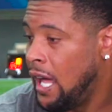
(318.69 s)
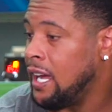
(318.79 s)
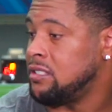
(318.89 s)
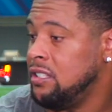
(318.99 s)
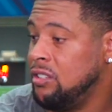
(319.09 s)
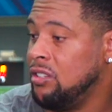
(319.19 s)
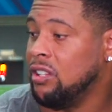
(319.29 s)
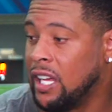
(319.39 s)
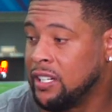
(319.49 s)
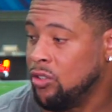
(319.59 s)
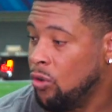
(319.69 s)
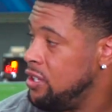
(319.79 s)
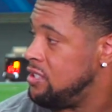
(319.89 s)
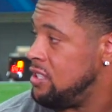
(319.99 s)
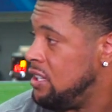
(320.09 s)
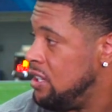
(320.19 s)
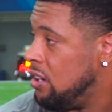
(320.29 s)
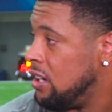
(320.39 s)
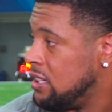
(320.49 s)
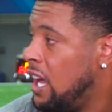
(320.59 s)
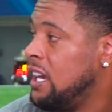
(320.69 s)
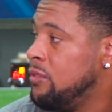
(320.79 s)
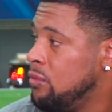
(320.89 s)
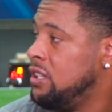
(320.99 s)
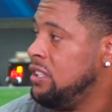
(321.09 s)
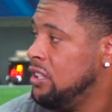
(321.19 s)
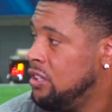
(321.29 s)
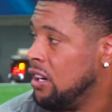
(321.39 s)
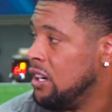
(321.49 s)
Actually, you know, like noises in the dark. Not even really the dark.